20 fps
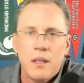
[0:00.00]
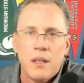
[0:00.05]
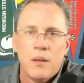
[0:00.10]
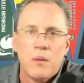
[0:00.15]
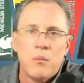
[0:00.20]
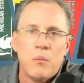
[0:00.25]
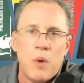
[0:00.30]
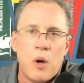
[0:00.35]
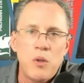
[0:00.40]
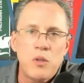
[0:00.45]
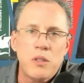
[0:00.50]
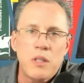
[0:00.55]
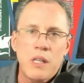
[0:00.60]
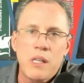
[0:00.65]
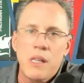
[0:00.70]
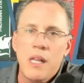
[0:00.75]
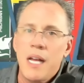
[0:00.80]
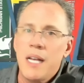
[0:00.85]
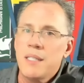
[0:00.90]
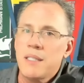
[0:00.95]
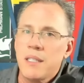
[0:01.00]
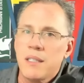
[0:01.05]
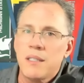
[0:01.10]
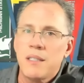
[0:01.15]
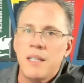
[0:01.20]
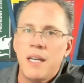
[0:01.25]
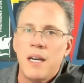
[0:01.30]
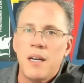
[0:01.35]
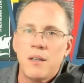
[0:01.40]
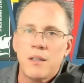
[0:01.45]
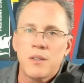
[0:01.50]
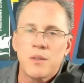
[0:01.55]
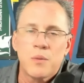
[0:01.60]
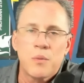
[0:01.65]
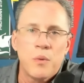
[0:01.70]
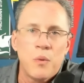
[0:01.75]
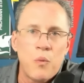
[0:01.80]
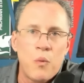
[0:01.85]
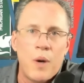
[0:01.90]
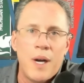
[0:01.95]
Mostly classics now because
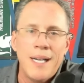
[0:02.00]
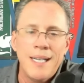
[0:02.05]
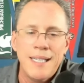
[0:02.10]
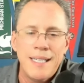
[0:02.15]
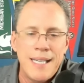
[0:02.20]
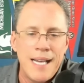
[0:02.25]
we're winding